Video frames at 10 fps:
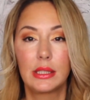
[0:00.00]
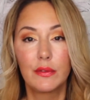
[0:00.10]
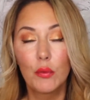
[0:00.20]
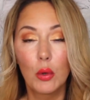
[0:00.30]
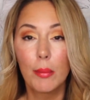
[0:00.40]
It's
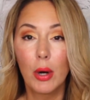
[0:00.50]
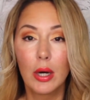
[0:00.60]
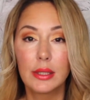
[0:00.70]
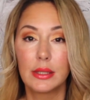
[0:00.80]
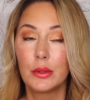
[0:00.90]
4
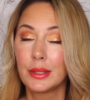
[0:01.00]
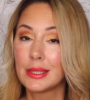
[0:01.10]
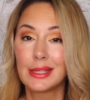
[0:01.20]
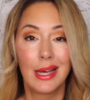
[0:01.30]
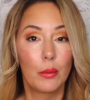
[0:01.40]
parts. You can
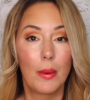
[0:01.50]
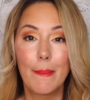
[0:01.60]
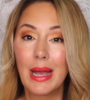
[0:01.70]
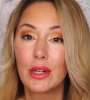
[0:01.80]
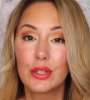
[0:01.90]
decide what
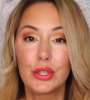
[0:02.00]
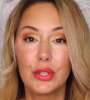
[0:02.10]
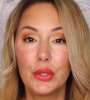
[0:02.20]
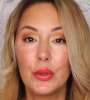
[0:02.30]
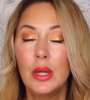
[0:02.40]
matters to
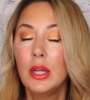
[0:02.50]
you.